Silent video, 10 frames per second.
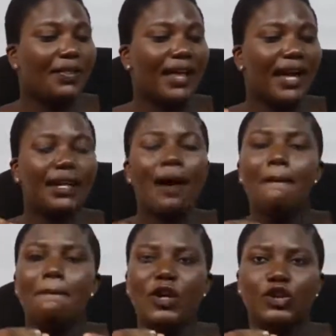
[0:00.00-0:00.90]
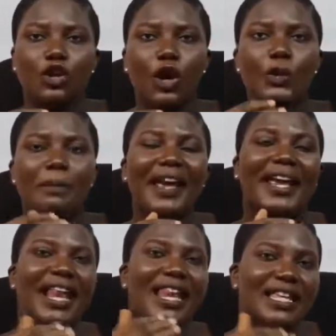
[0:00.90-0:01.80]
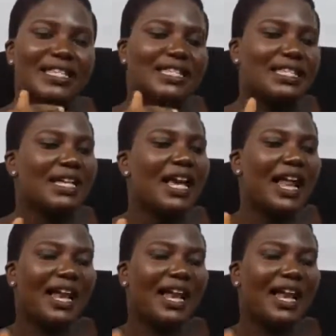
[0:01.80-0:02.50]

Then make sure you make a list,